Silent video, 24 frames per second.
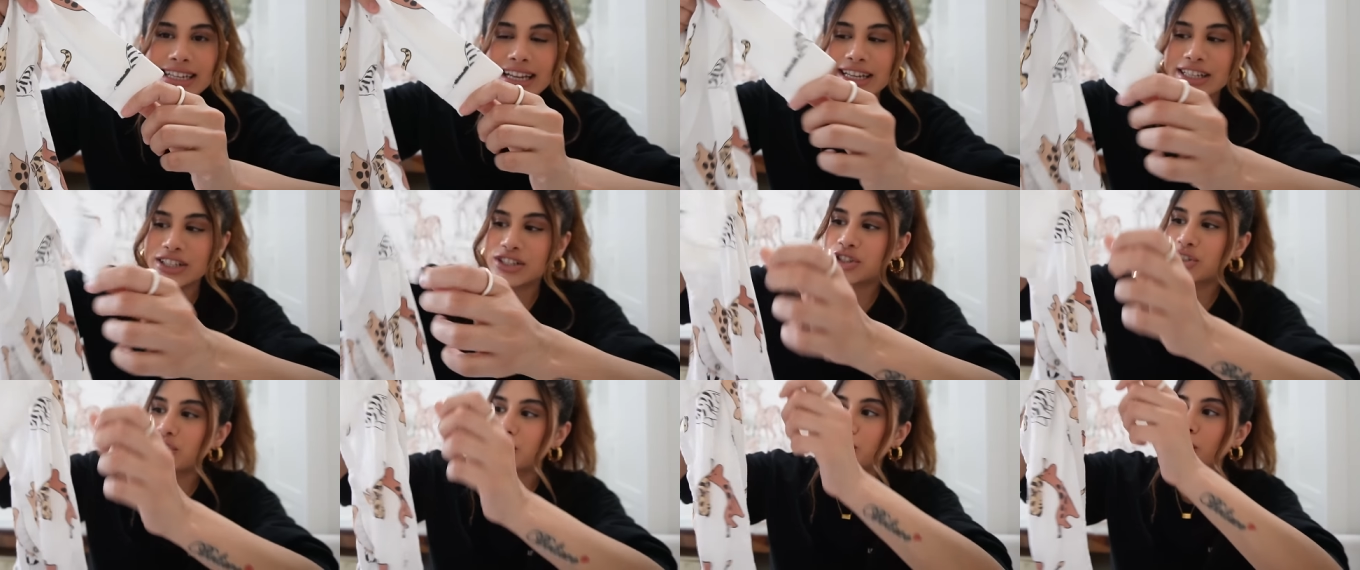that
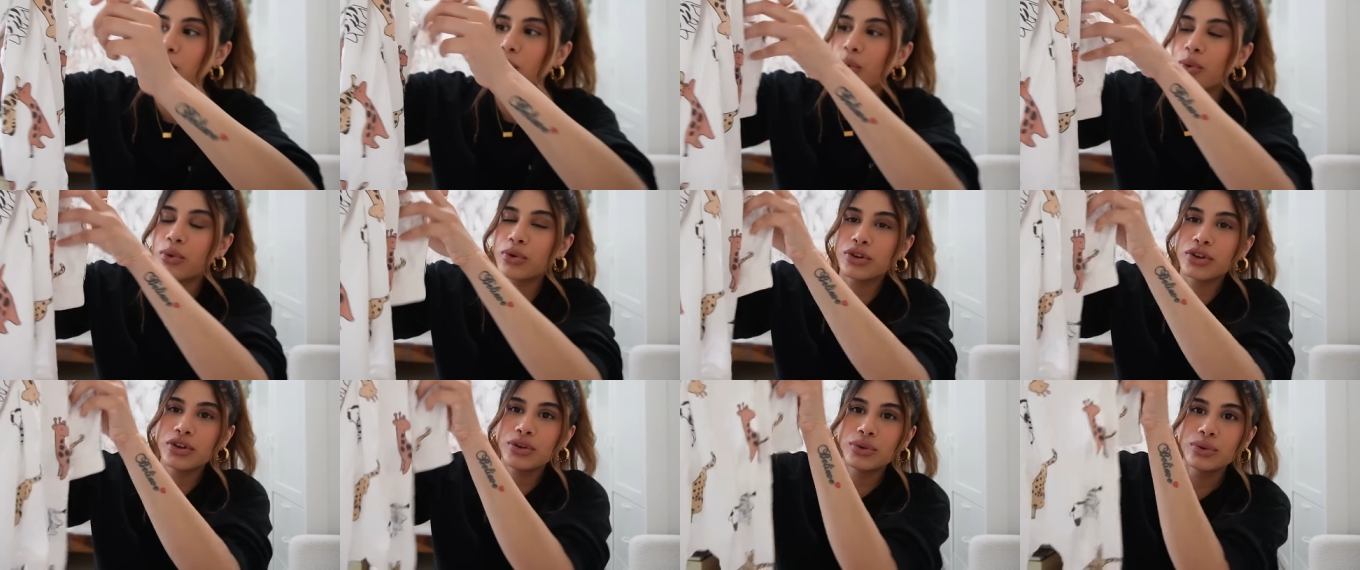is
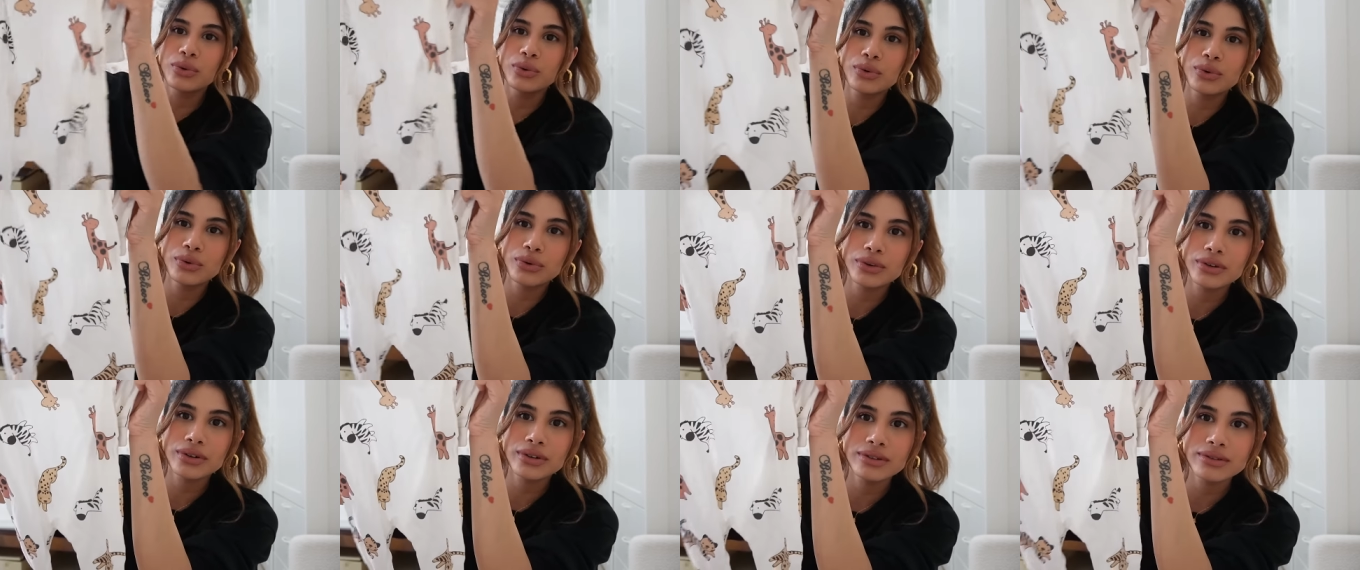so
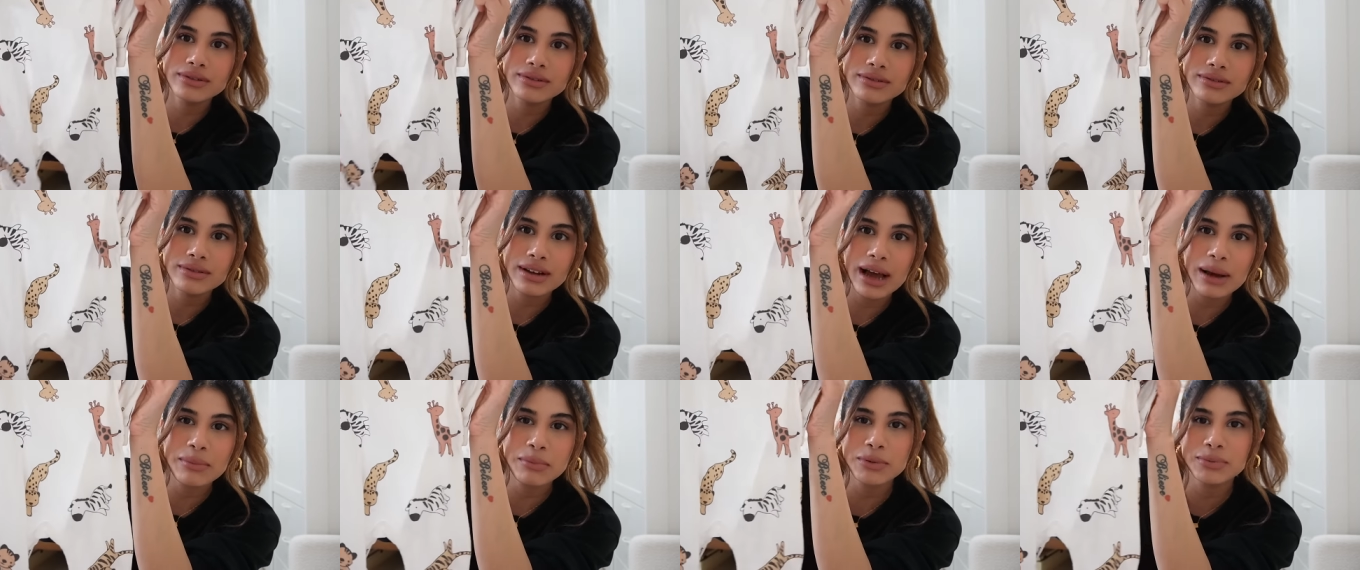cute
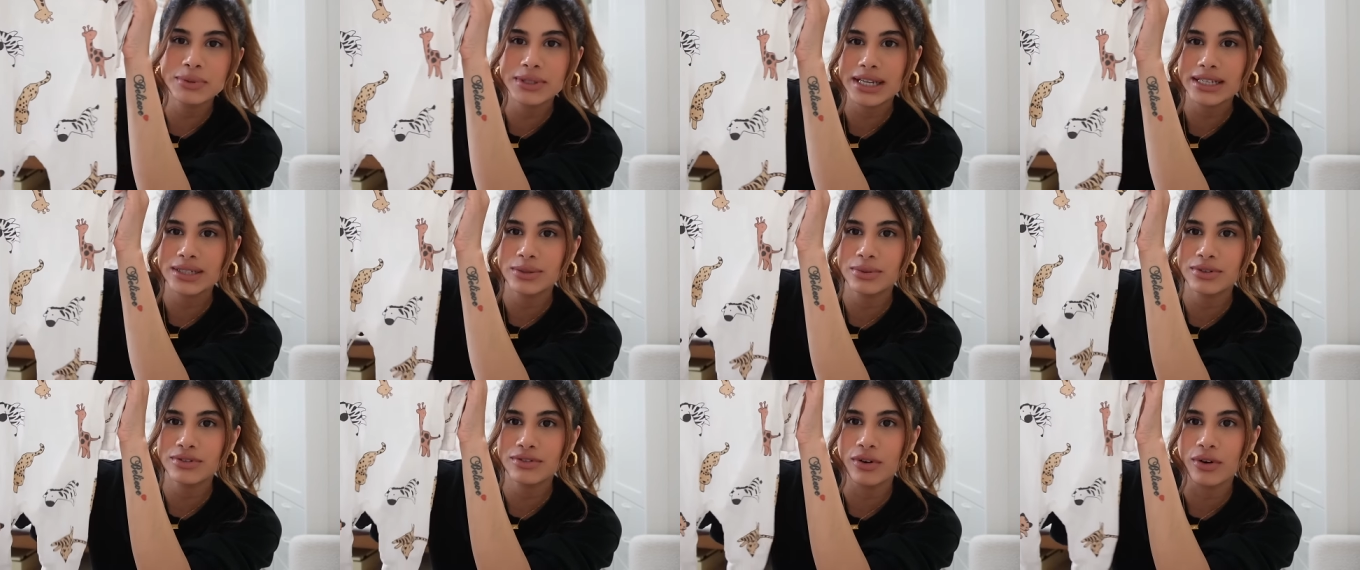I'm
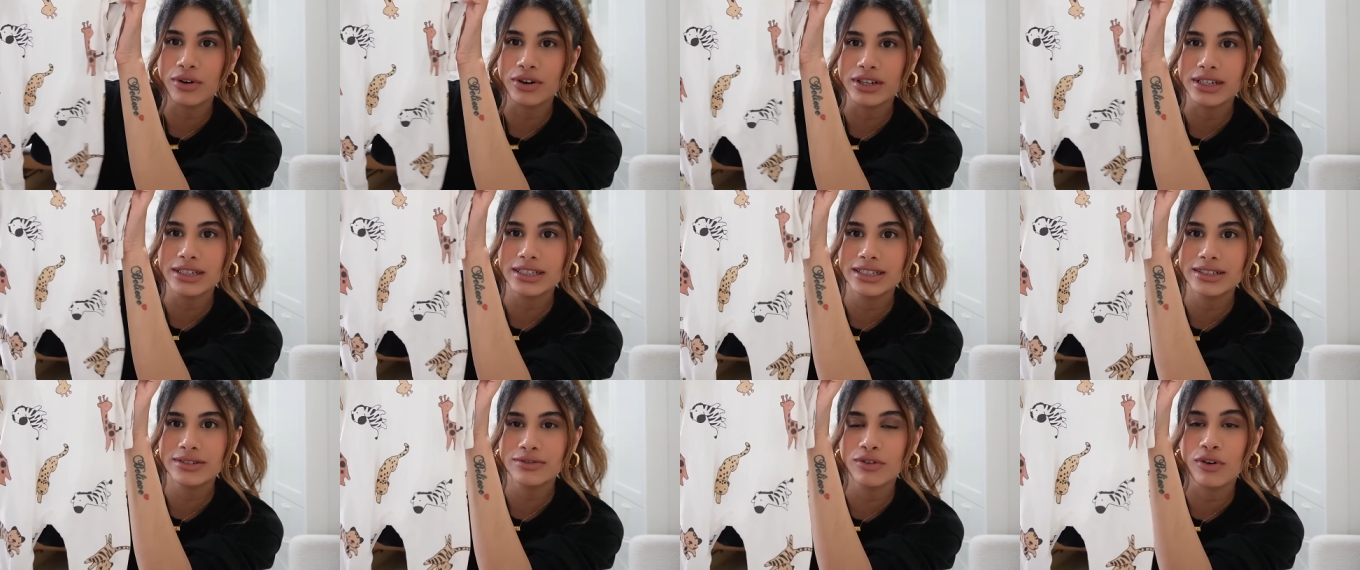obsessed with
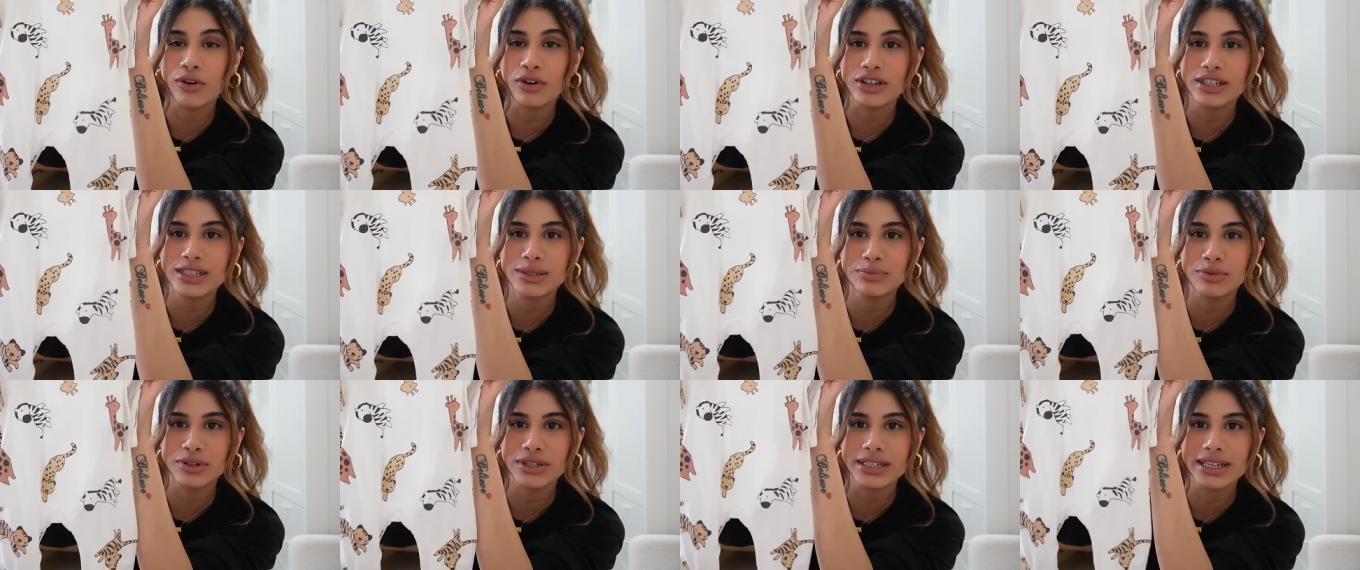forest,
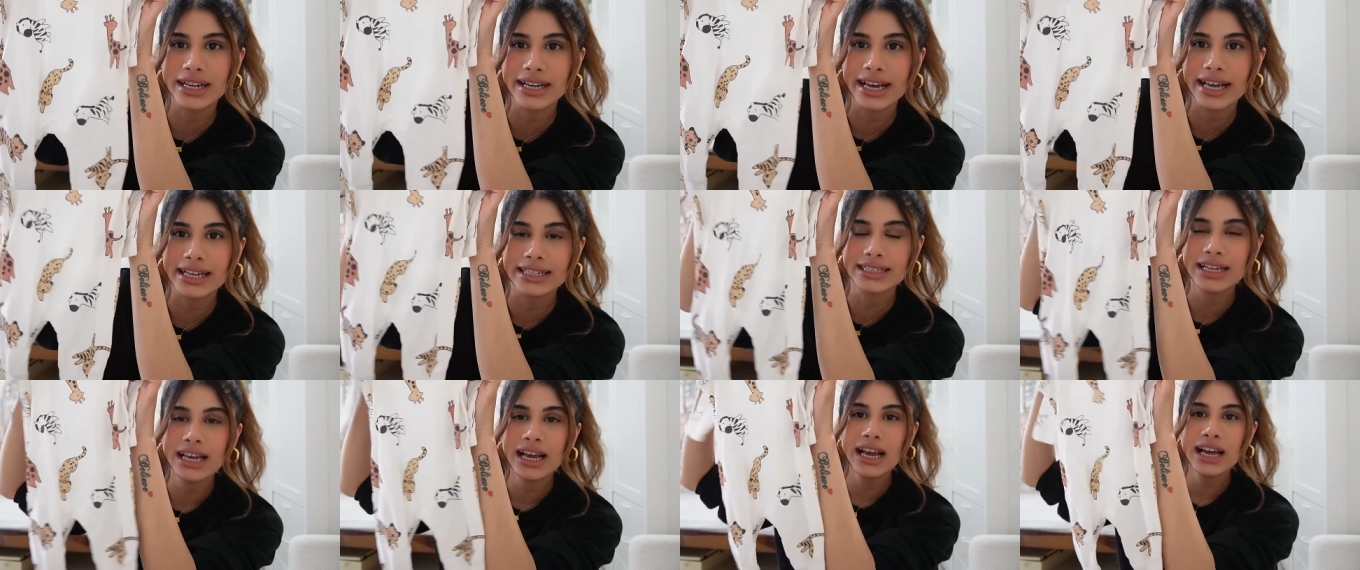forest print, I
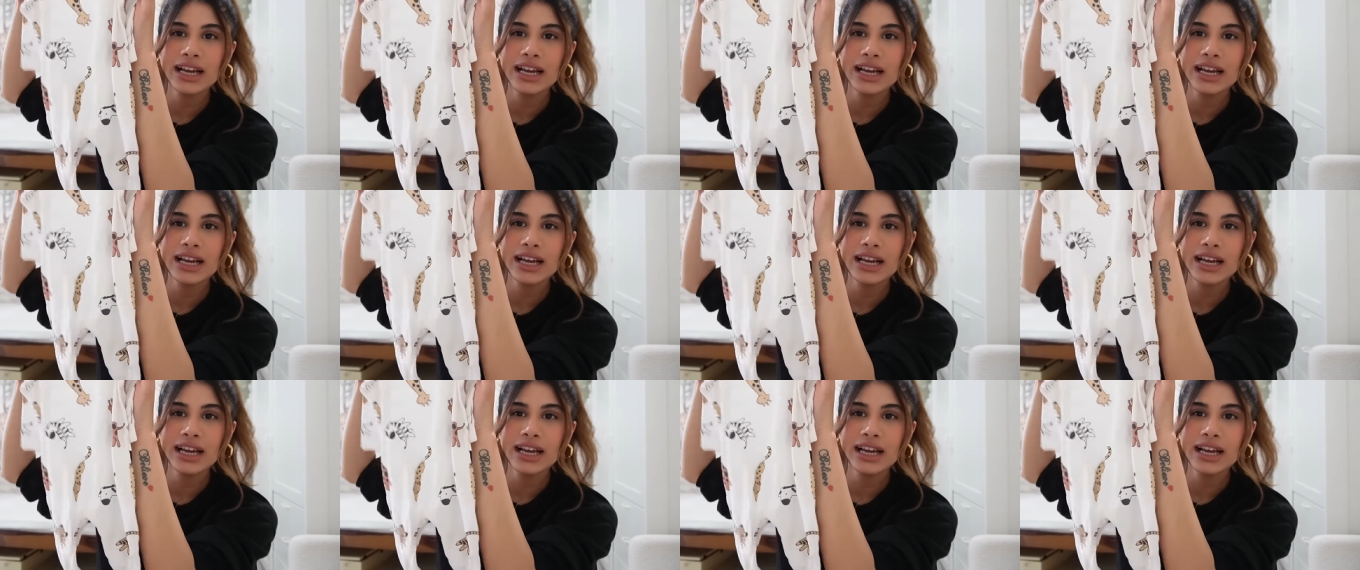guess.